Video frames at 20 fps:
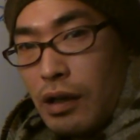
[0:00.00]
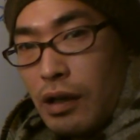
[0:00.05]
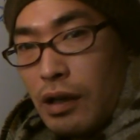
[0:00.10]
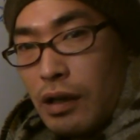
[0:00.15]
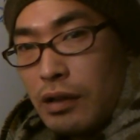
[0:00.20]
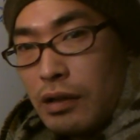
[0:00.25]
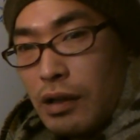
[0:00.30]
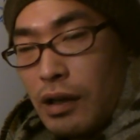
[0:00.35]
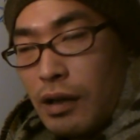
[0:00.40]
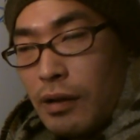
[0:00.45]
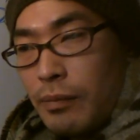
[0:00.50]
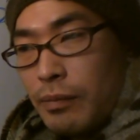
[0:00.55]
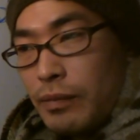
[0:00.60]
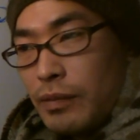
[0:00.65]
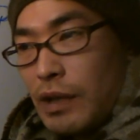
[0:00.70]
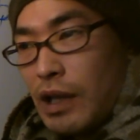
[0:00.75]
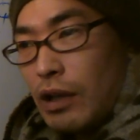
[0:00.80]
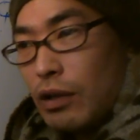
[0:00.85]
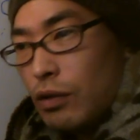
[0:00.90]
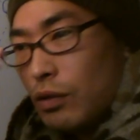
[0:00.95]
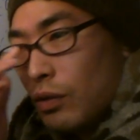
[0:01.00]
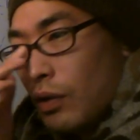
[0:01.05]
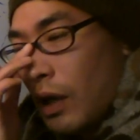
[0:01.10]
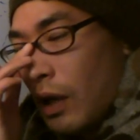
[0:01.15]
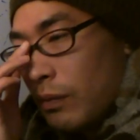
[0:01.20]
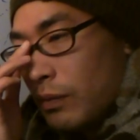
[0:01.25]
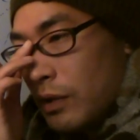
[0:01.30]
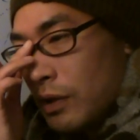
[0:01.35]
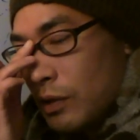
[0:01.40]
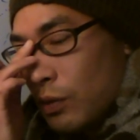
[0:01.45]
And you
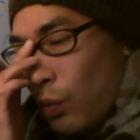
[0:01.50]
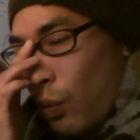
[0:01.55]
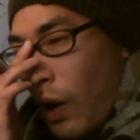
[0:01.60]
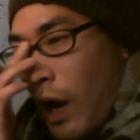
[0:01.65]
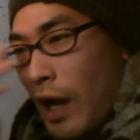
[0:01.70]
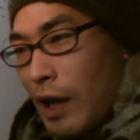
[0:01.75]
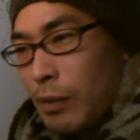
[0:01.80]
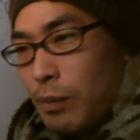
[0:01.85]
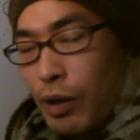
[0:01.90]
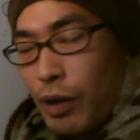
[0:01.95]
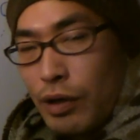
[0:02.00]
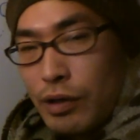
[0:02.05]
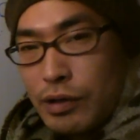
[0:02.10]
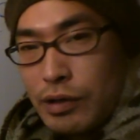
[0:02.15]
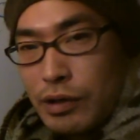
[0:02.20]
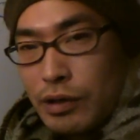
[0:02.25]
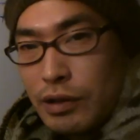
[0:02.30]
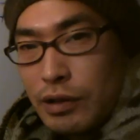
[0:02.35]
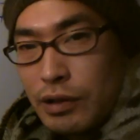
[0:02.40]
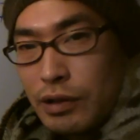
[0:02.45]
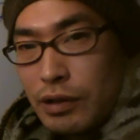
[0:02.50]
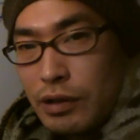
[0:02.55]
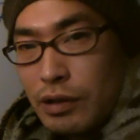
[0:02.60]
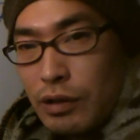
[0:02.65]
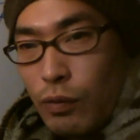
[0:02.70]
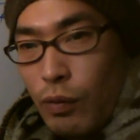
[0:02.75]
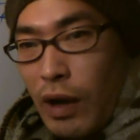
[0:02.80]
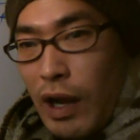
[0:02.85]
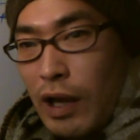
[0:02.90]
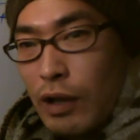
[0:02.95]
have this white person,
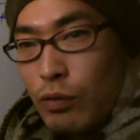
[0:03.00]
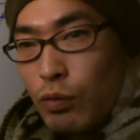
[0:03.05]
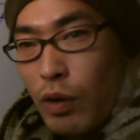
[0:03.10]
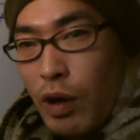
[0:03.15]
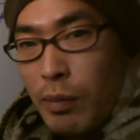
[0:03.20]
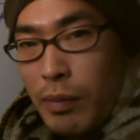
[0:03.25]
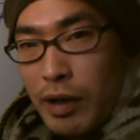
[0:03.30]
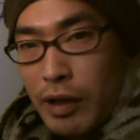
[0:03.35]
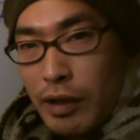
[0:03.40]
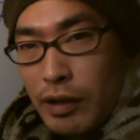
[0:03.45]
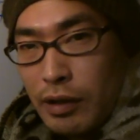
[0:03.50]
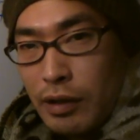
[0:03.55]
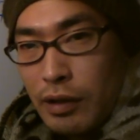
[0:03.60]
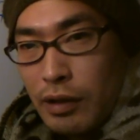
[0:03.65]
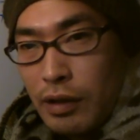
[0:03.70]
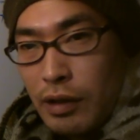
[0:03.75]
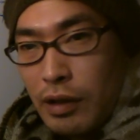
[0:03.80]
white woman,